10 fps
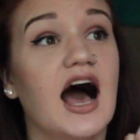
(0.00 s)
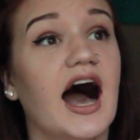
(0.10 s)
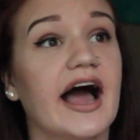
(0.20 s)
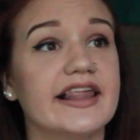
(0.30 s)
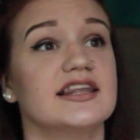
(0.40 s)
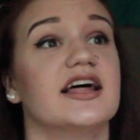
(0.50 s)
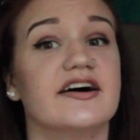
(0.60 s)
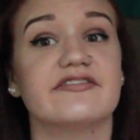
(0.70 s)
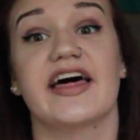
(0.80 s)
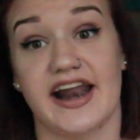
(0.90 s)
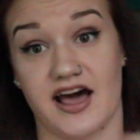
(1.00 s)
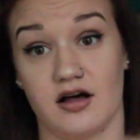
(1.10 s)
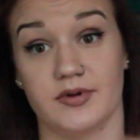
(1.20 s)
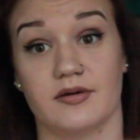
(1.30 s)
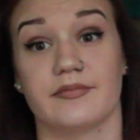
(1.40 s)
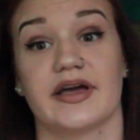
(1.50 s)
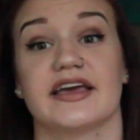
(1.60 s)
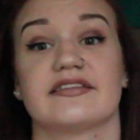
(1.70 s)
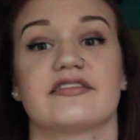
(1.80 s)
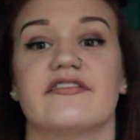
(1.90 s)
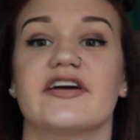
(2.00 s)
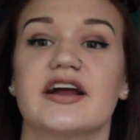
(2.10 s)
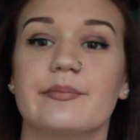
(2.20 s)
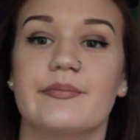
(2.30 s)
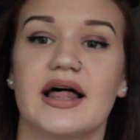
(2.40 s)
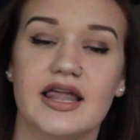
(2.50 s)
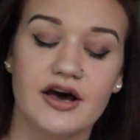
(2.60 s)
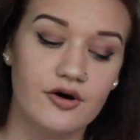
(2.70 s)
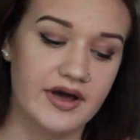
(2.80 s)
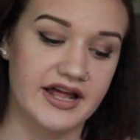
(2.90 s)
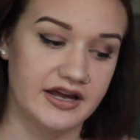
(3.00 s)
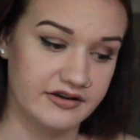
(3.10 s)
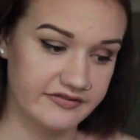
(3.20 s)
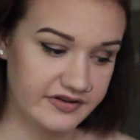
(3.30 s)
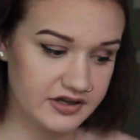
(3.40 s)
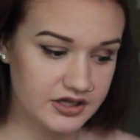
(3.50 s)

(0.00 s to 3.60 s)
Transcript: I love that album. It's a very mellow, kind of